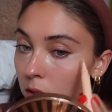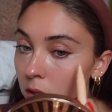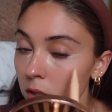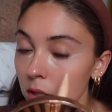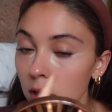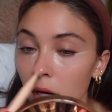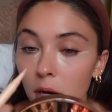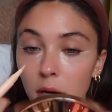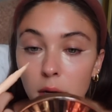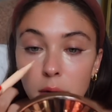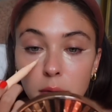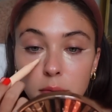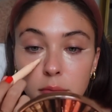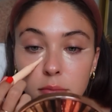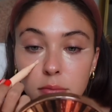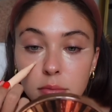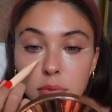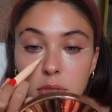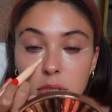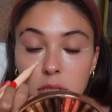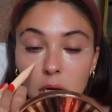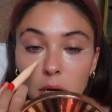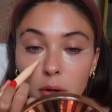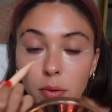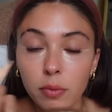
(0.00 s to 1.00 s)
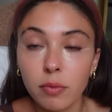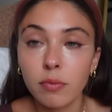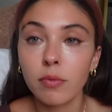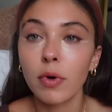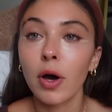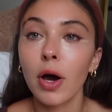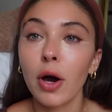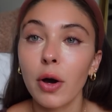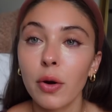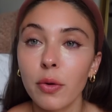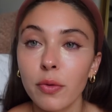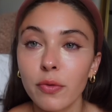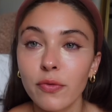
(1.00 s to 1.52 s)
yeah, so
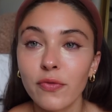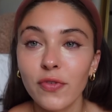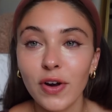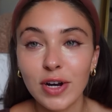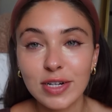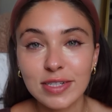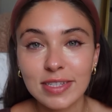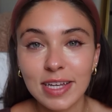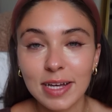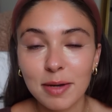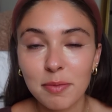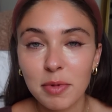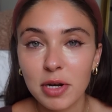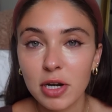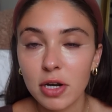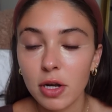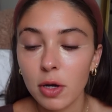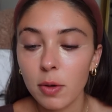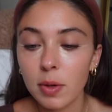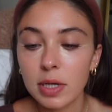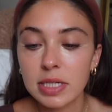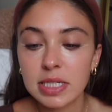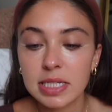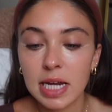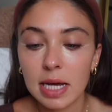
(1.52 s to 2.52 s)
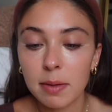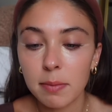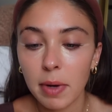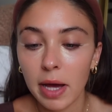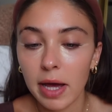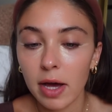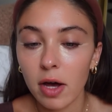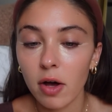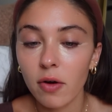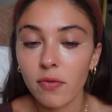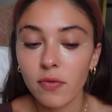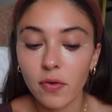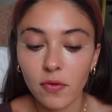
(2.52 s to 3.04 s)
Oh, first thing I'm going to do is take my
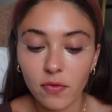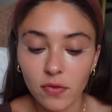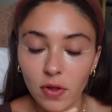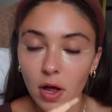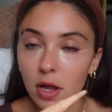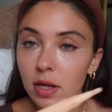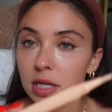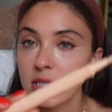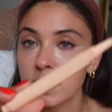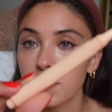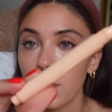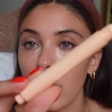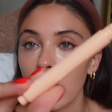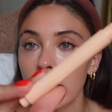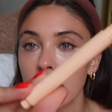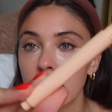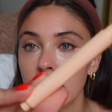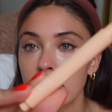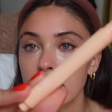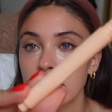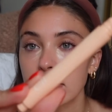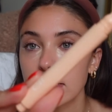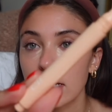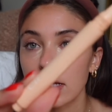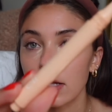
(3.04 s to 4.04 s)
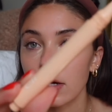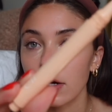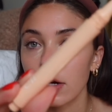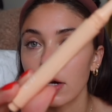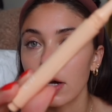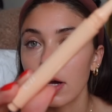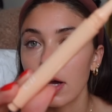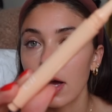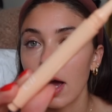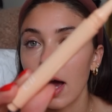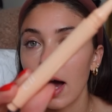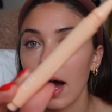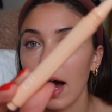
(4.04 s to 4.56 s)
e.l.f. Flawless Brightening Concealer.
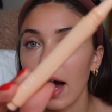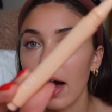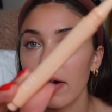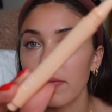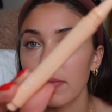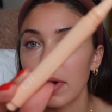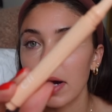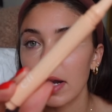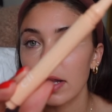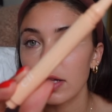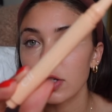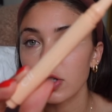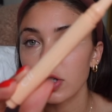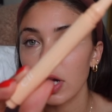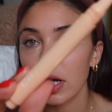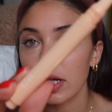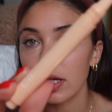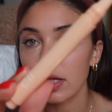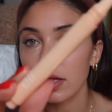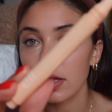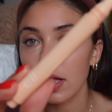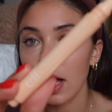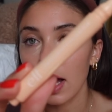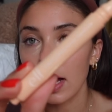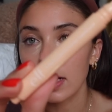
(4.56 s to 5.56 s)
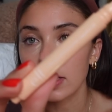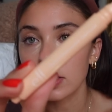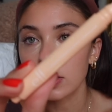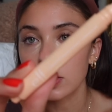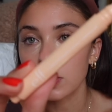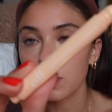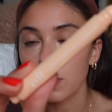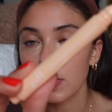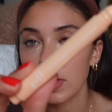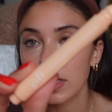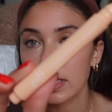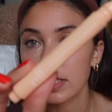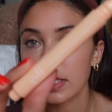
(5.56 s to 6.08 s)
I have mine in the shade Light
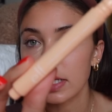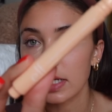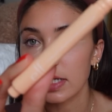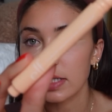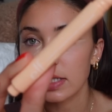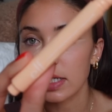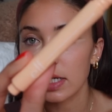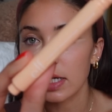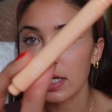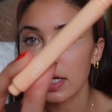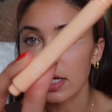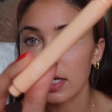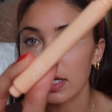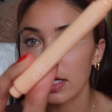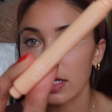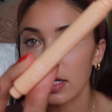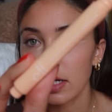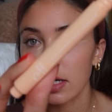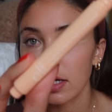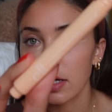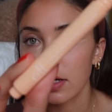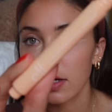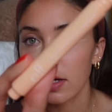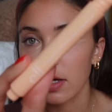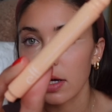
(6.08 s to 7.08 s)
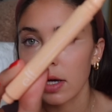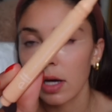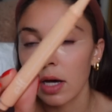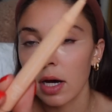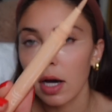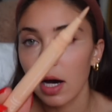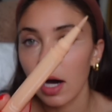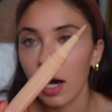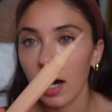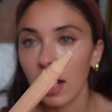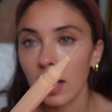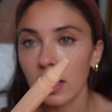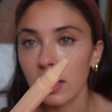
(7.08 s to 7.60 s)
26N.
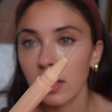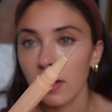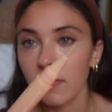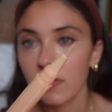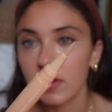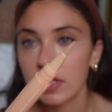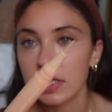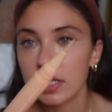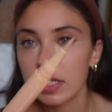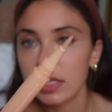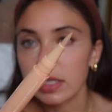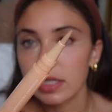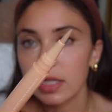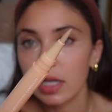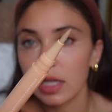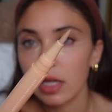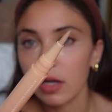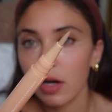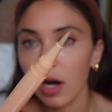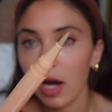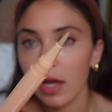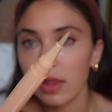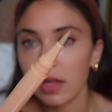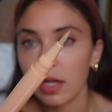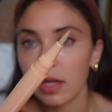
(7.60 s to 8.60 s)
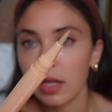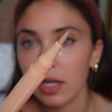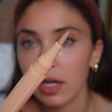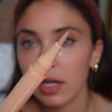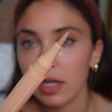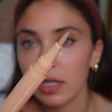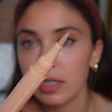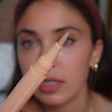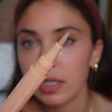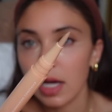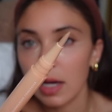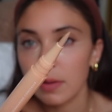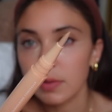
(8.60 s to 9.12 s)
I love this concealer. I think that it
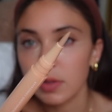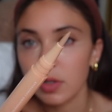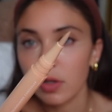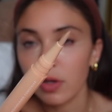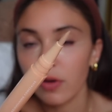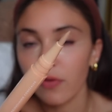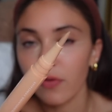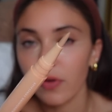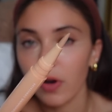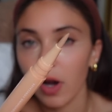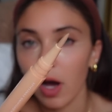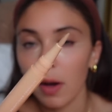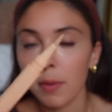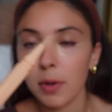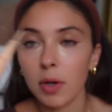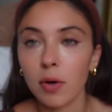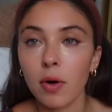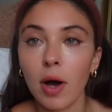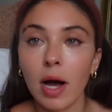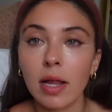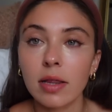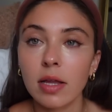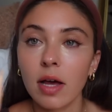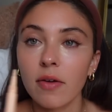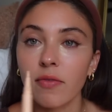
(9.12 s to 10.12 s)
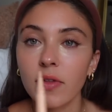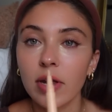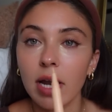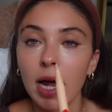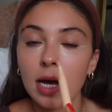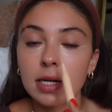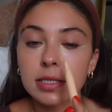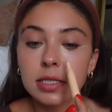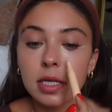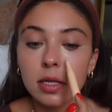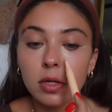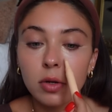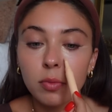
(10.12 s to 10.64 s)
is absolutely phenomenal. I love that it
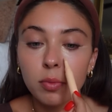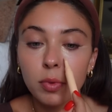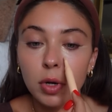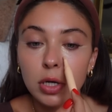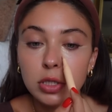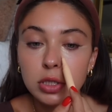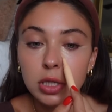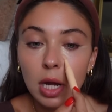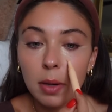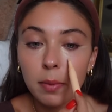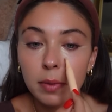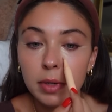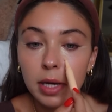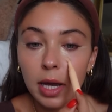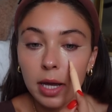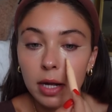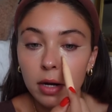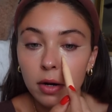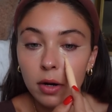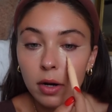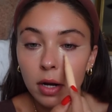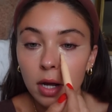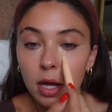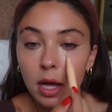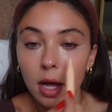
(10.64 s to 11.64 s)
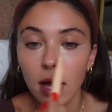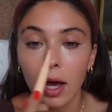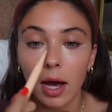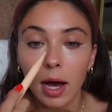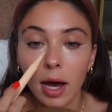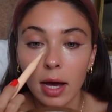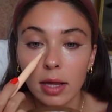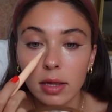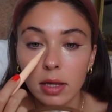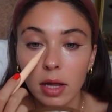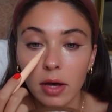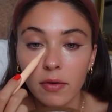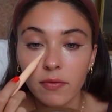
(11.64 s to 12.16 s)
has a little brush applicator.
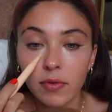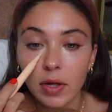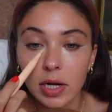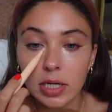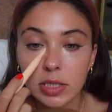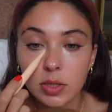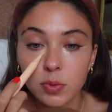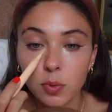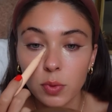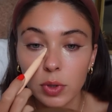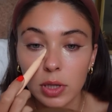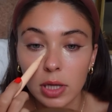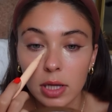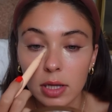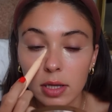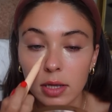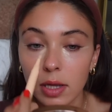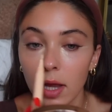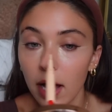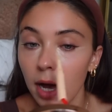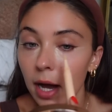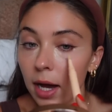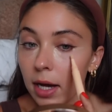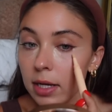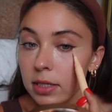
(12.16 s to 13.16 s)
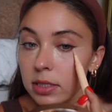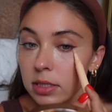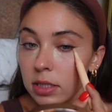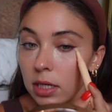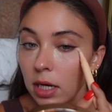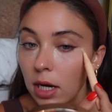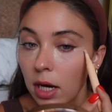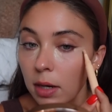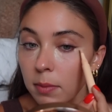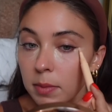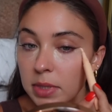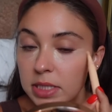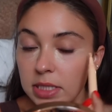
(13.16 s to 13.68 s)
I love that it's really light.
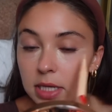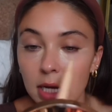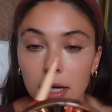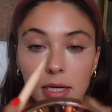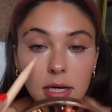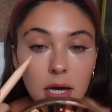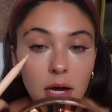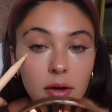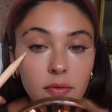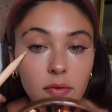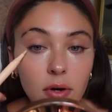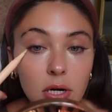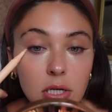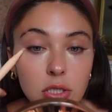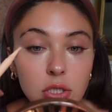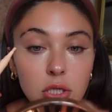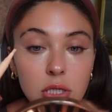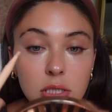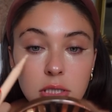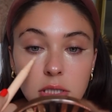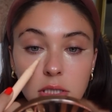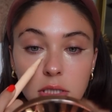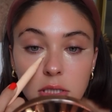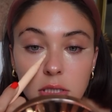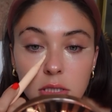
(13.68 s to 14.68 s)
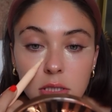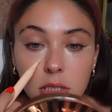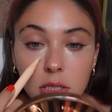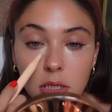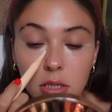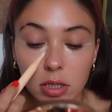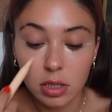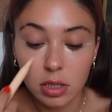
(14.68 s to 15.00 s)
Um, it's light coverage. It's